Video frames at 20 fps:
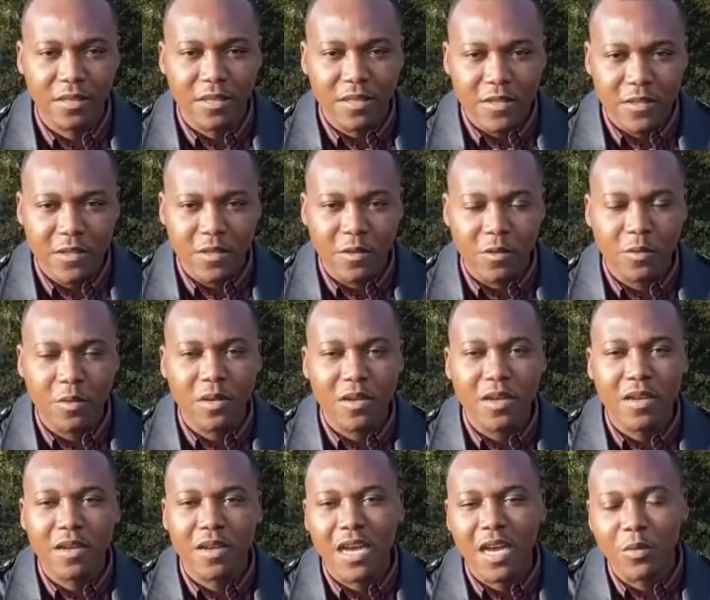So
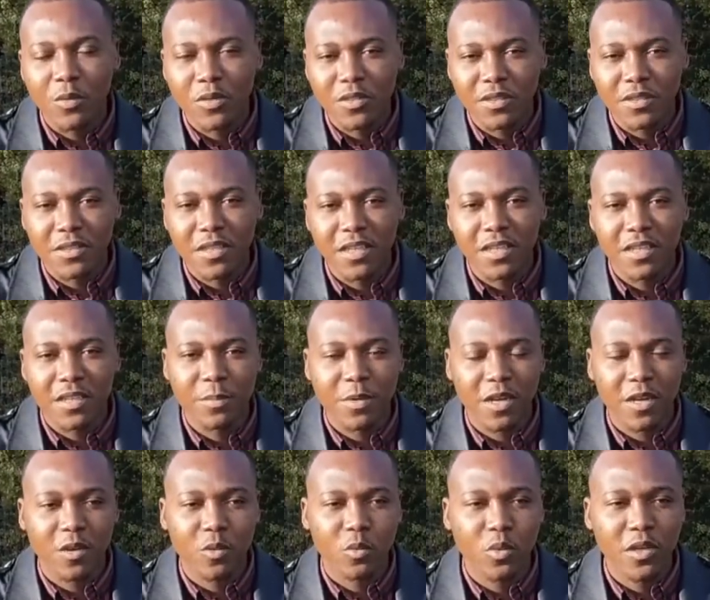I was taken
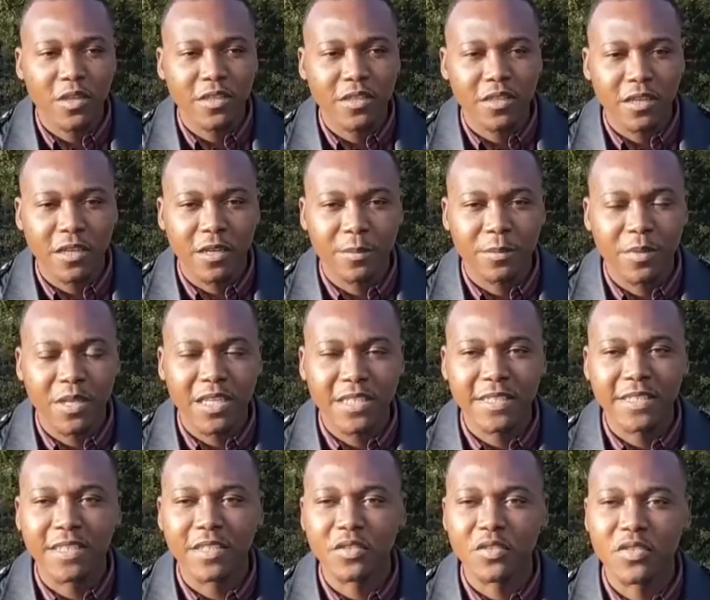aback when I
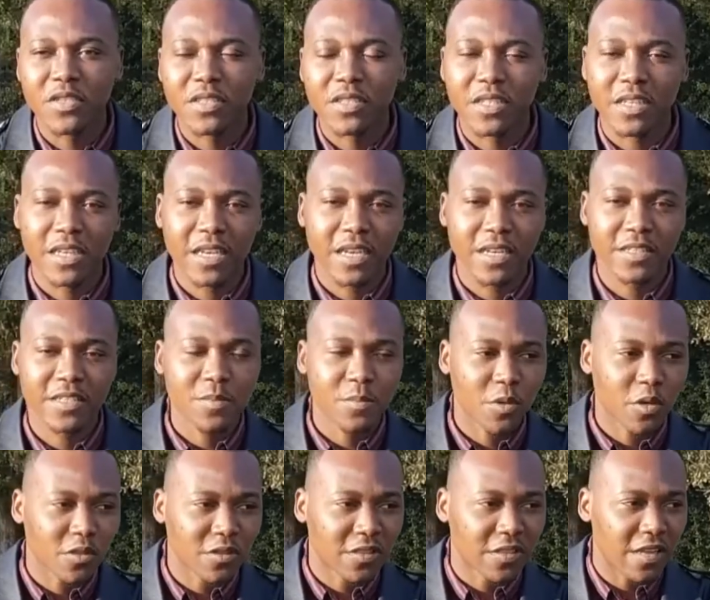started using the Galaxy
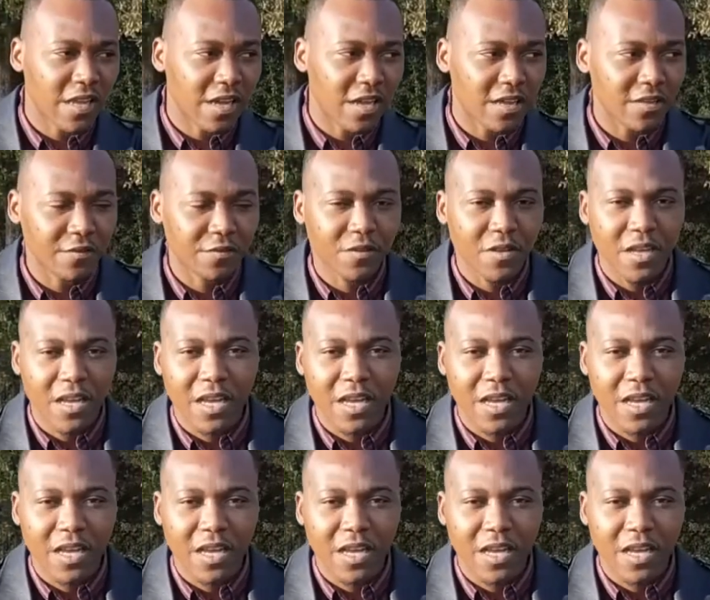Buds Live,